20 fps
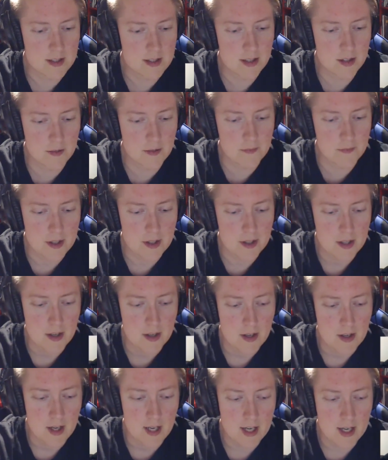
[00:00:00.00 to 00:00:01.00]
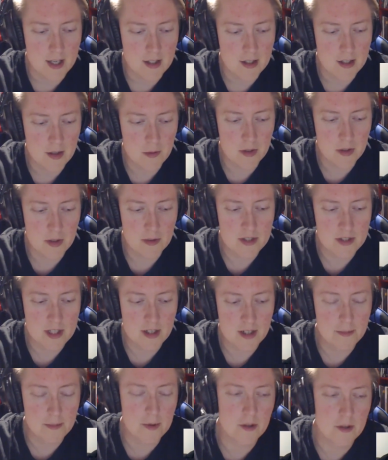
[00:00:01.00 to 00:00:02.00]
So you were
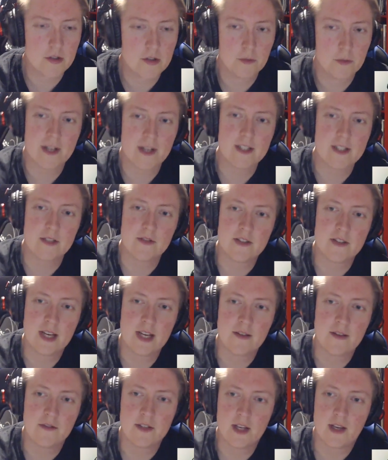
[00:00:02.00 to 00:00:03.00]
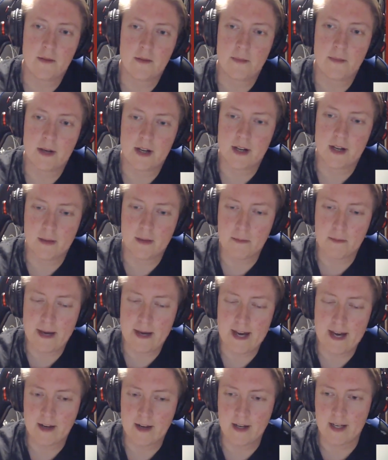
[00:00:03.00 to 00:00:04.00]
teleported to a place of safety by
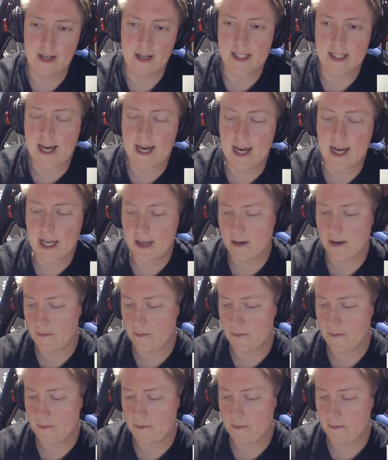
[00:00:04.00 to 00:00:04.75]
Ben and his egg.